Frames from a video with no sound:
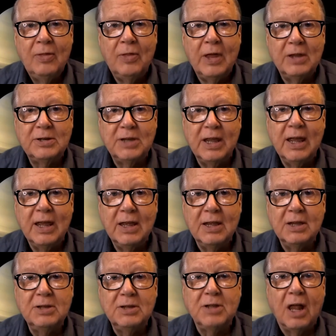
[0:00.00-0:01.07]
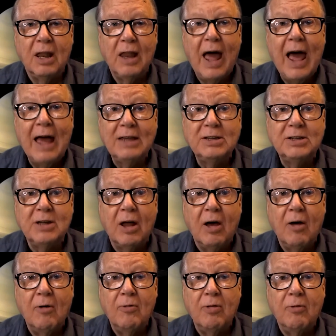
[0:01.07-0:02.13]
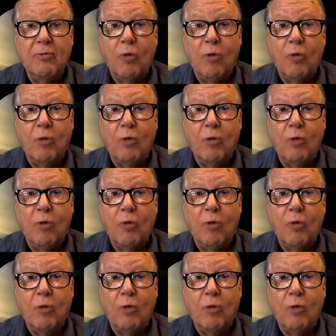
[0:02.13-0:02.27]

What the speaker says: This is the last of the